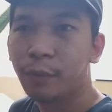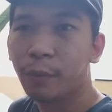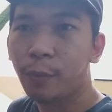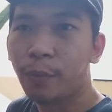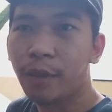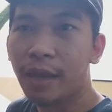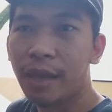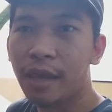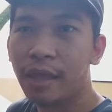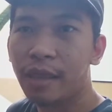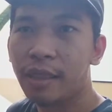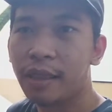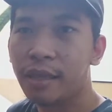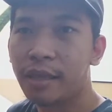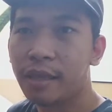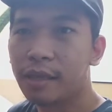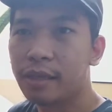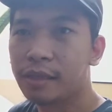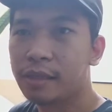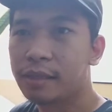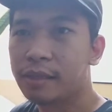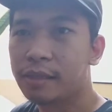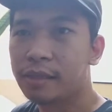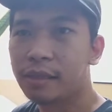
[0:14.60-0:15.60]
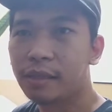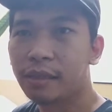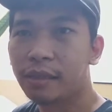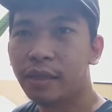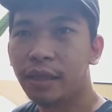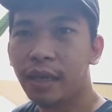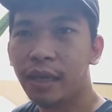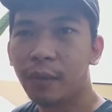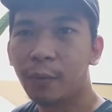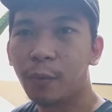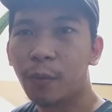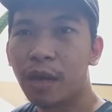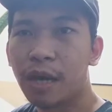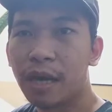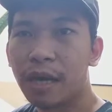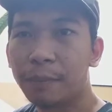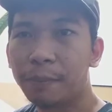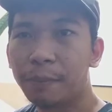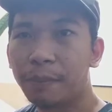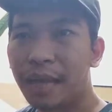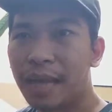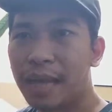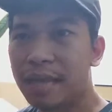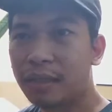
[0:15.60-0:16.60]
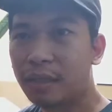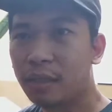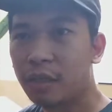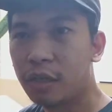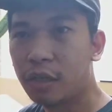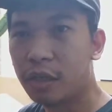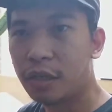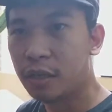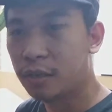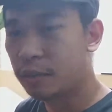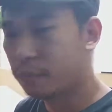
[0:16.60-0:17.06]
we had this DIY planter,